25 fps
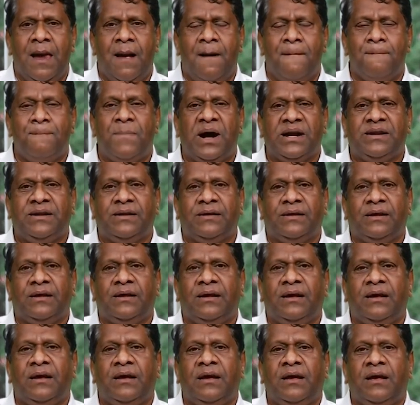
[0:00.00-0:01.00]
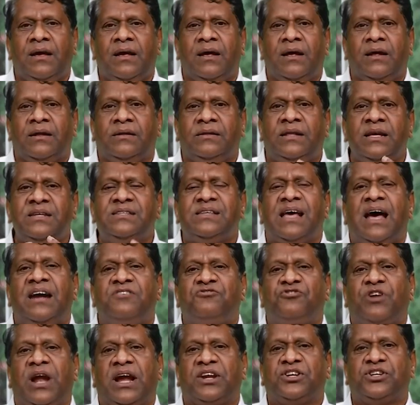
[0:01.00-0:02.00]
But this
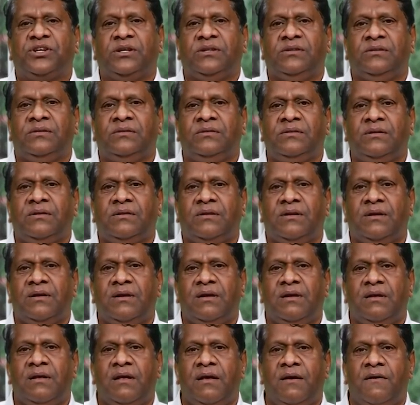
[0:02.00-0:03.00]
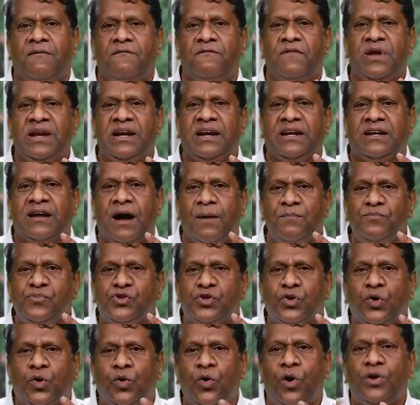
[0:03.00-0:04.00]
attraction, when it comes
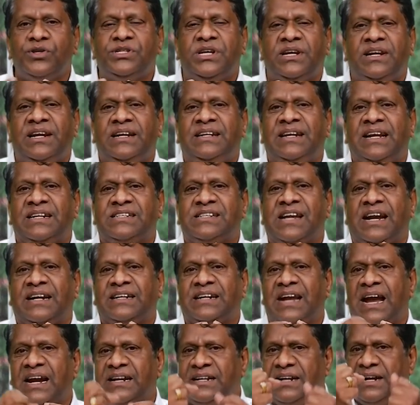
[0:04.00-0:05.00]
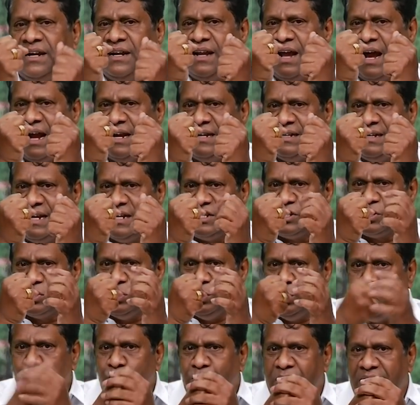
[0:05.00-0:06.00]
closer, it gets attracted and gets
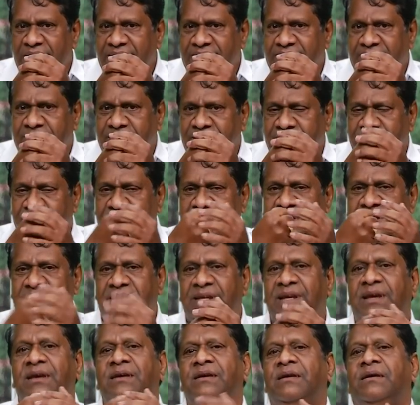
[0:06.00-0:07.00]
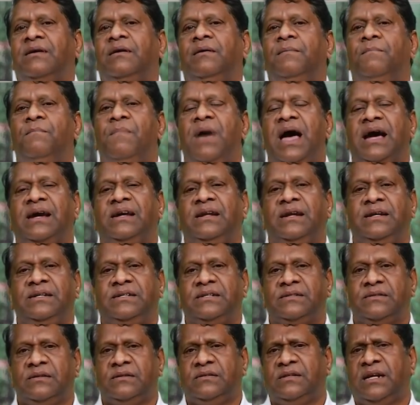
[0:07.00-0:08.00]
united with the
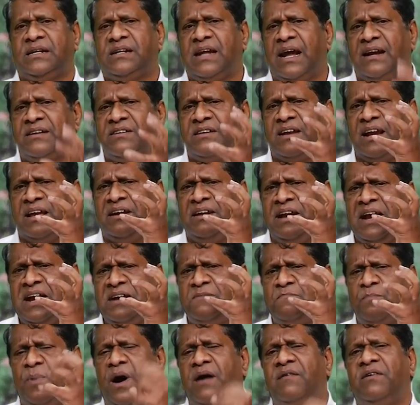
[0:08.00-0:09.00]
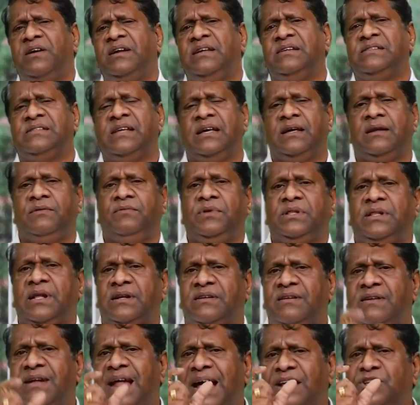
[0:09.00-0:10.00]
magnet. That great power is there with
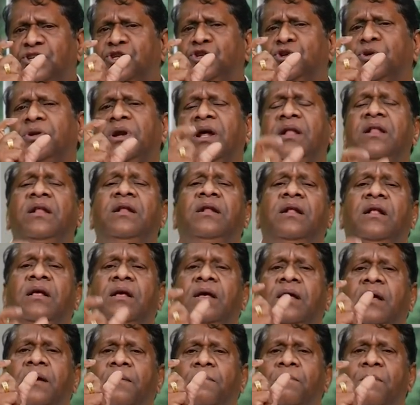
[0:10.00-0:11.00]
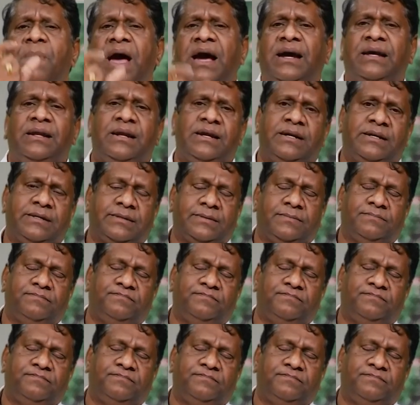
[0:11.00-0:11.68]
that natural magnet.